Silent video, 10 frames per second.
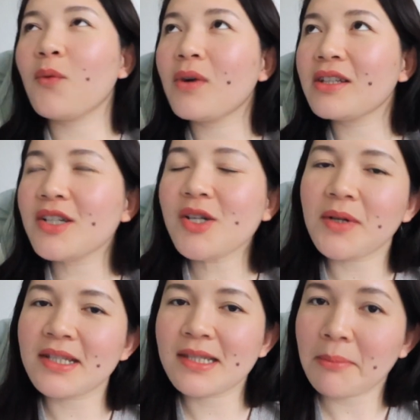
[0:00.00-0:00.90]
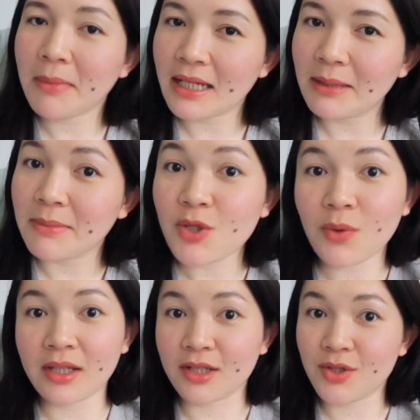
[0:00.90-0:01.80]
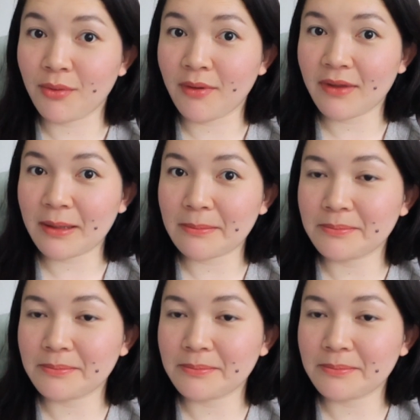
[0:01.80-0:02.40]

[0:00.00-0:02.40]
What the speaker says: wonder what's money between the two of them.